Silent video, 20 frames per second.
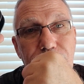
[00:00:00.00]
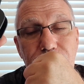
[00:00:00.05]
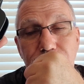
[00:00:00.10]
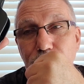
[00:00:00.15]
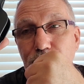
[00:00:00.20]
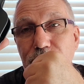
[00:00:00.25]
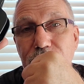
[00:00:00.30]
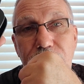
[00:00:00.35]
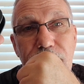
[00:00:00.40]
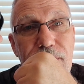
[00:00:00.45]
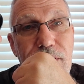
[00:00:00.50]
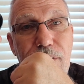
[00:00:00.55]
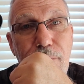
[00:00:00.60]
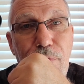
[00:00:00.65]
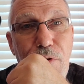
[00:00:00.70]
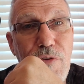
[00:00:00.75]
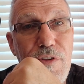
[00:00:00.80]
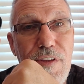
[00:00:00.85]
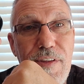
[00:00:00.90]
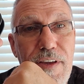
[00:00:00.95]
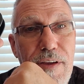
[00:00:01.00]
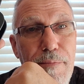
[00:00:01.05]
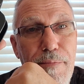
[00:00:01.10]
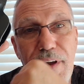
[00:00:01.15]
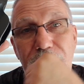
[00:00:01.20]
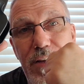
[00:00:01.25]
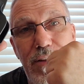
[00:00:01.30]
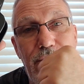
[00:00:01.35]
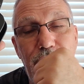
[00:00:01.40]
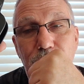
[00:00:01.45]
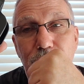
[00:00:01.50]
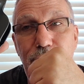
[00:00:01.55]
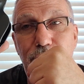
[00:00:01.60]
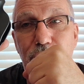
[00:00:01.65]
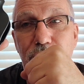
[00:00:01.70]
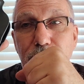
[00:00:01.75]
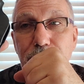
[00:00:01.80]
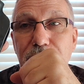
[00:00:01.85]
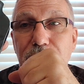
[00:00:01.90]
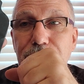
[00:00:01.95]
too tight that you're pulling your damn pants off
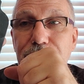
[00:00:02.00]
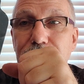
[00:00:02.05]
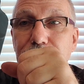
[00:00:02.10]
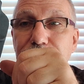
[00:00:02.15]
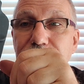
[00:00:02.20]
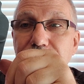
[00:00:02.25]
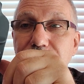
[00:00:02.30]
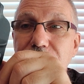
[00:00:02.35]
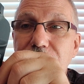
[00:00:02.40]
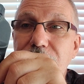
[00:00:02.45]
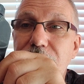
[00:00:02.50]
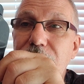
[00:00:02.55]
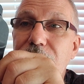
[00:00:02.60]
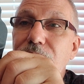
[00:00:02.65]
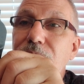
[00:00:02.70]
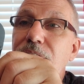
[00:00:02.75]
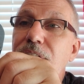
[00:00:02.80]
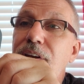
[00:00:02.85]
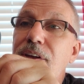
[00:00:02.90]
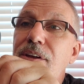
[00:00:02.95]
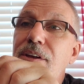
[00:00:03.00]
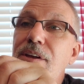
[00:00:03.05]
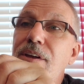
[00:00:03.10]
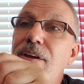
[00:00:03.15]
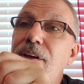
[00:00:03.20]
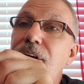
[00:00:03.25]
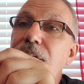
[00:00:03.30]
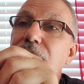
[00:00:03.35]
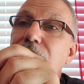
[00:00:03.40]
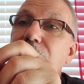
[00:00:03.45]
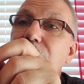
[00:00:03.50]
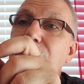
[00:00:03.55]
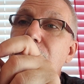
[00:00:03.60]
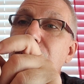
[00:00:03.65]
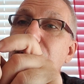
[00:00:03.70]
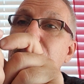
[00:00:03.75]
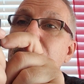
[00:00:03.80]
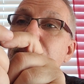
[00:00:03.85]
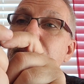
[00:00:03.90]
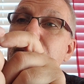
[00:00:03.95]
or your belt up to get it out.
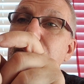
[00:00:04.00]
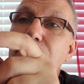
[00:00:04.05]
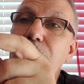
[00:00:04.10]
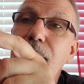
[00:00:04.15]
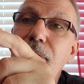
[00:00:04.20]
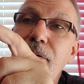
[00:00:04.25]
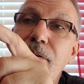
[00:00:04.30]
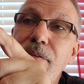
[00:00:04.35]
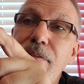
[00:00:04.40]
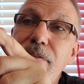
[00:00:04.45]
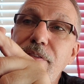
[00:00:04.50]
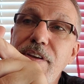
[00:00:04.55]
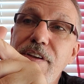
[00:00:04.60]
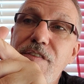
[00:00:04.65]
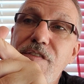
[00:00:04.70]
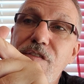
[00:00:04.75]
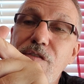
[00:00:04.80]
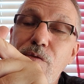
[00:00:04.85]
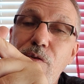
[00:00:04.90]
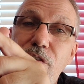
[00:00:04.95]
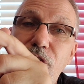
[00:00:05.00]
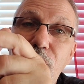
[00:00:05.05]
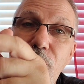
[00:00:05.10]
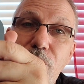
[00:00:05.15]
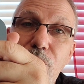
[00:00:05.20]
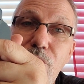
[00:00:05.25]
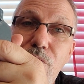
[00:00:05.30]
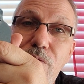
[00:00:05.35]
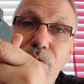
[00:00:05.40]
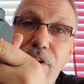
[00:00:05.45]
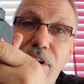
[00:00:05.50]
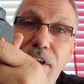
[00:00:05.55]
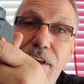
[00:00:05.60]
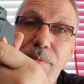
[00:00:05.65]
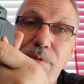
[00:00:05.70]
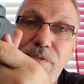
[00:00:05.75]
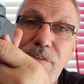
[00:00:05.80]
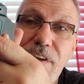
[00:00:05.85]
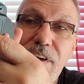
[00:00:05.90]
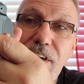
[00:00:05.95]
This is also
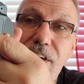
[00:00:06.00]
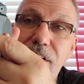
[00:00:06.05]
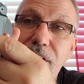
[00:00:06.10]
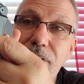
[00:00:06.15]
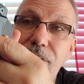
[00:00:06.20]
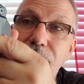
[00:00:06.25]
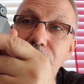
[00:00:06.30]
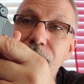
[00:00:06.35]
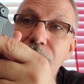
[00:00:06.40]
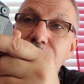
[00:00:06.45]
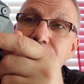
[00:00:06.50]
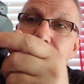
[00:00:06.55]
able to cant,